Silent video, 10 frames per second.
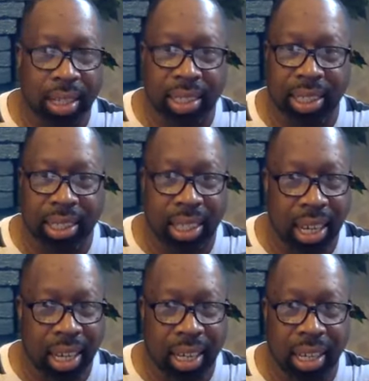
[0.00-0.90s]

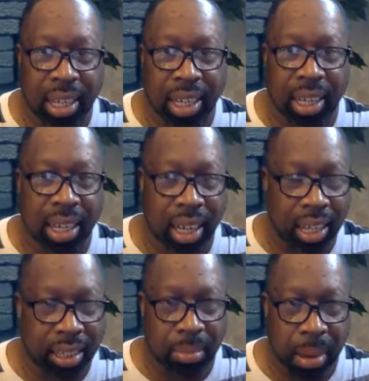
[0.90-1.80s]
today
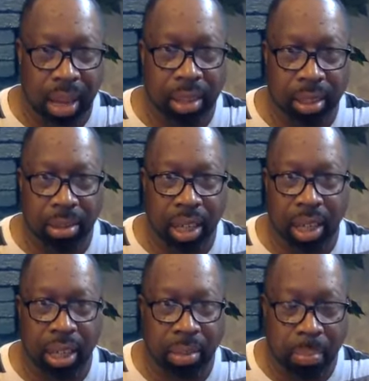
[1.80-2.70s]
is about to
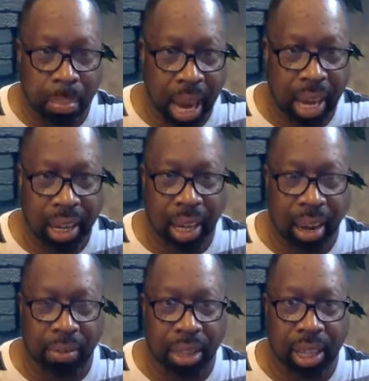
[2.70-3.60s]
get back
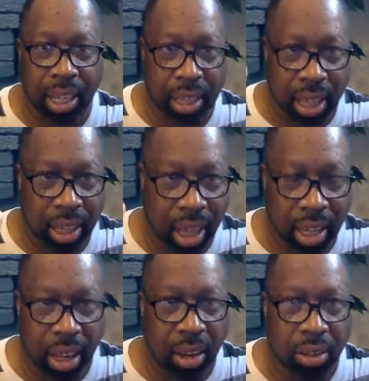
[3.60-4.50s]
everything that they
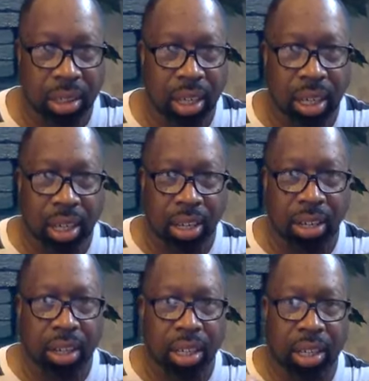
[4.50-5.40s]
lost.
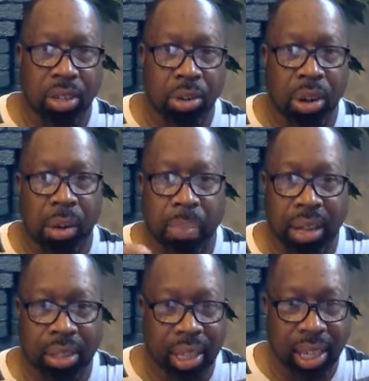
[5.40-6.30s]
You're, you are
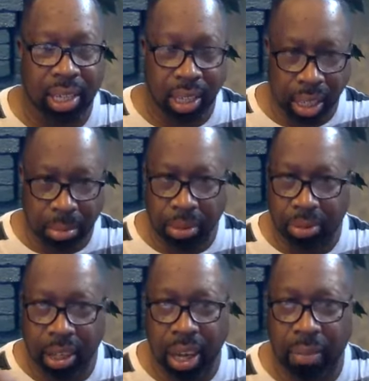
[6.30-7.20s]
about to get double
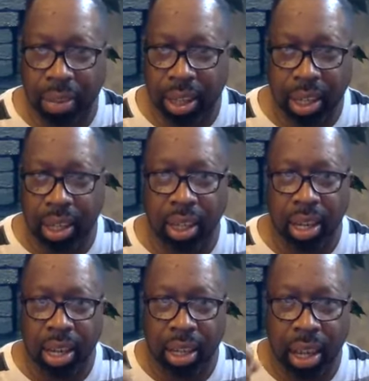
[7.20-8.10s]
for everything
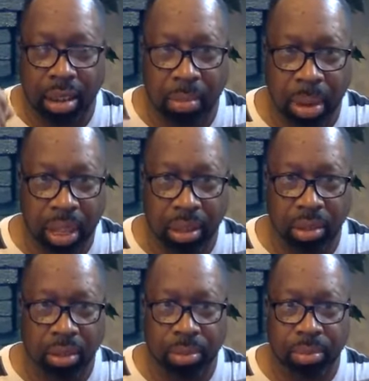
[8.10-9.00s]
that you've been
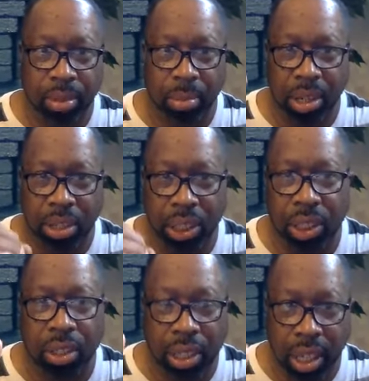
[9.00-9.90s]
through because you're
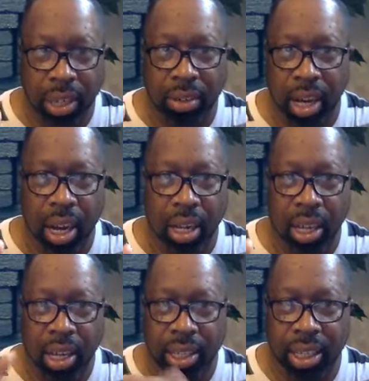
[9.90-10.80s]
going to hear God.
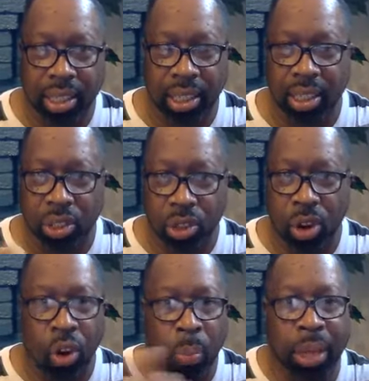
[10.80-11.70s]
This season, you're
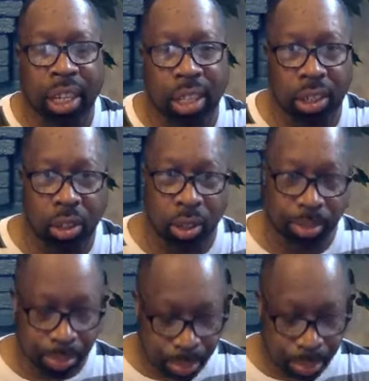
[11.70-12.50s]
opening the door